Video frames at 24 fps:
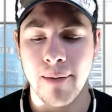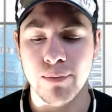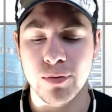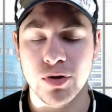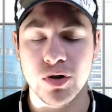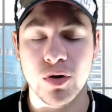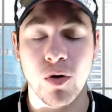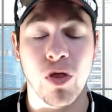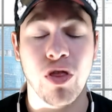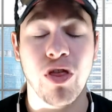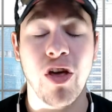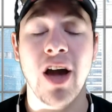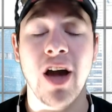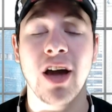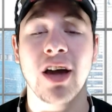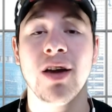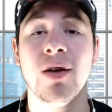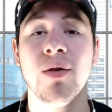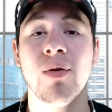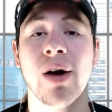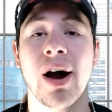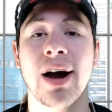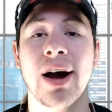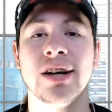So thank
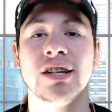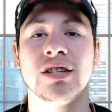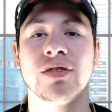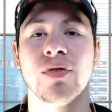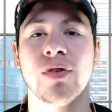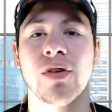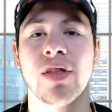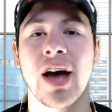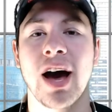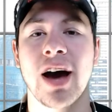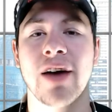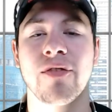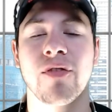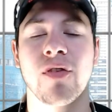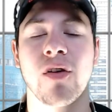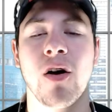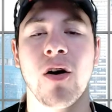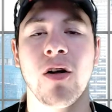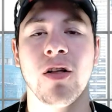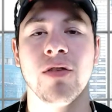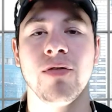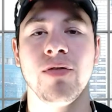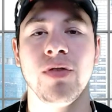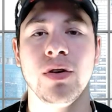you guys for that, for
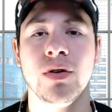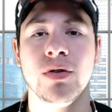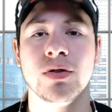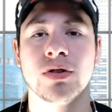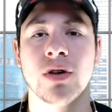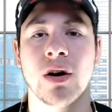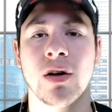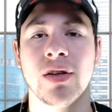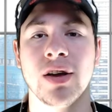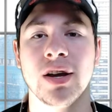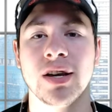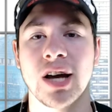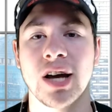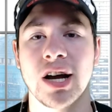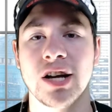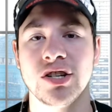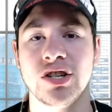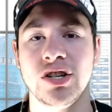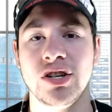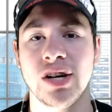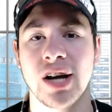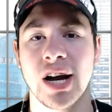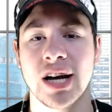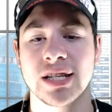all the views, all the
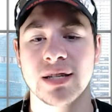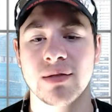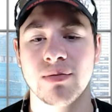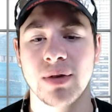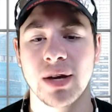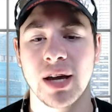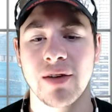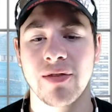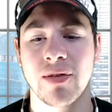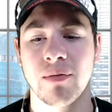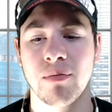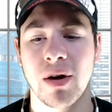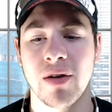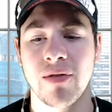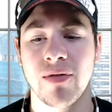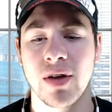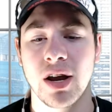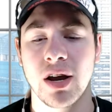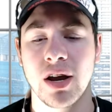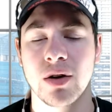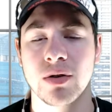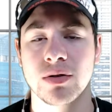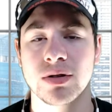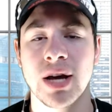attention you guys have been giving my
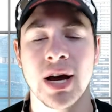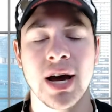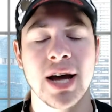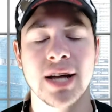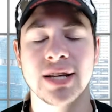videos.